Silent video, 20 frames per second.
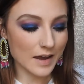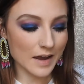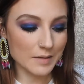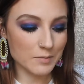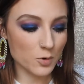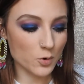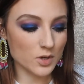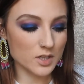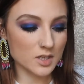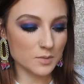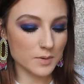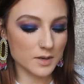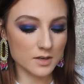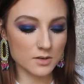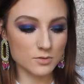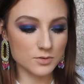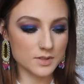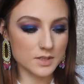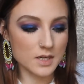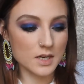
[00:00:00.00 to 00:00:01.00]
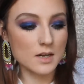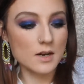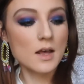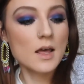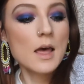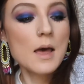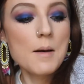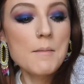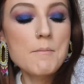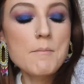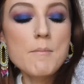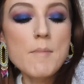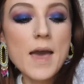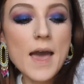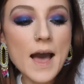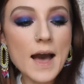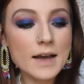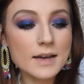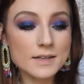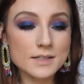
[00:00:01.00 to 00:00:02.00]
I'm going to be using
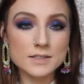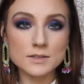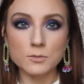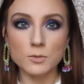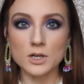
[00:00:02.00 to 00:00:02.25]
MAC's,